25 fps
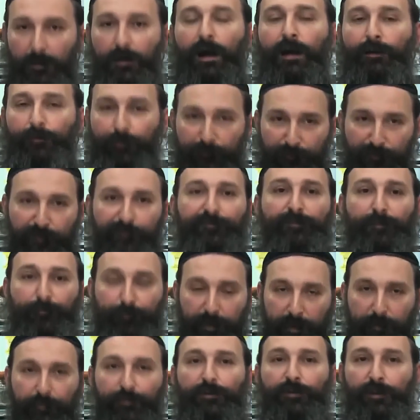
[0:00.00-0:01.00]
150
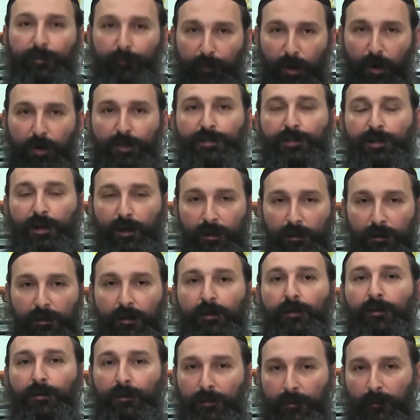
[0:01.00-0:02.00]
people in a boxcar,
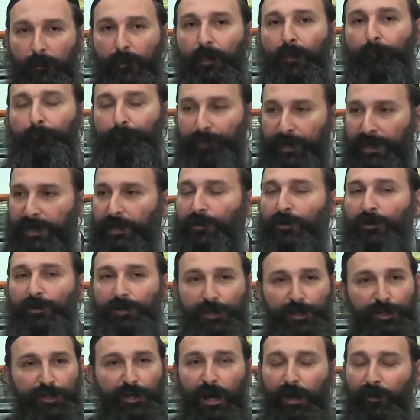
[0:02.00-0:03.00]
peeing
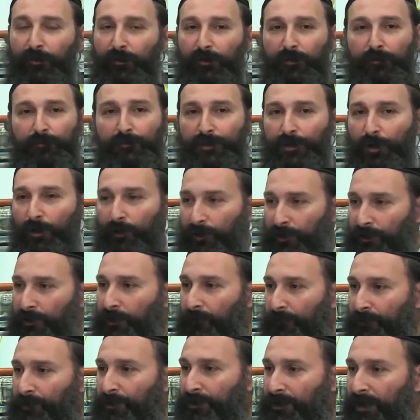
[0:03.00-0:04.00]
on each other. I'm sorry,
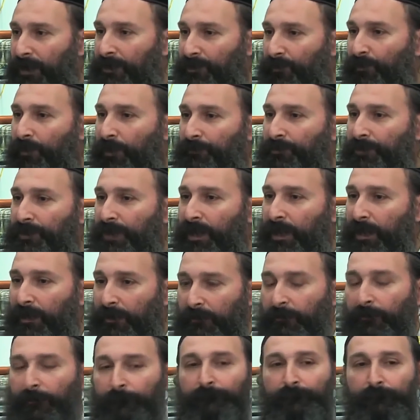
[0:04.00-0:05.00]
that's what I'm
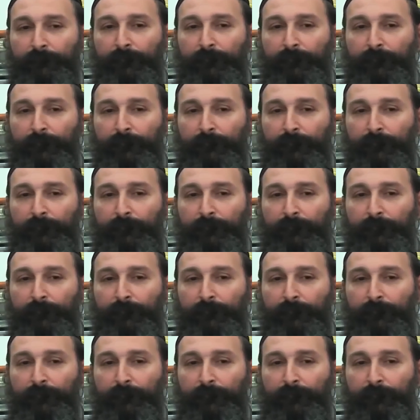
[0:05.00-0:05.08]
saying.